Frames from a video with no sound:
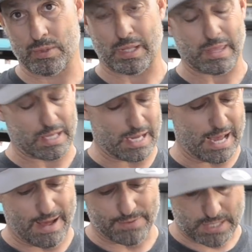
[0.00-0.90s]
I think I
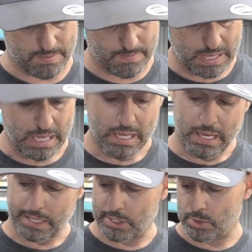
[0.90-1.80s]
have some.
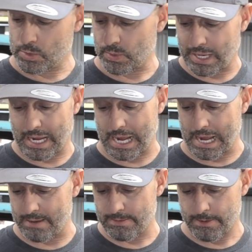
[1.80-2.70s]
I can use what I
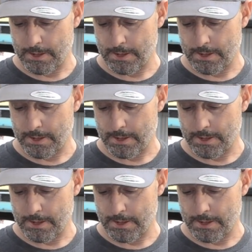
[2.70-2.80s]
have.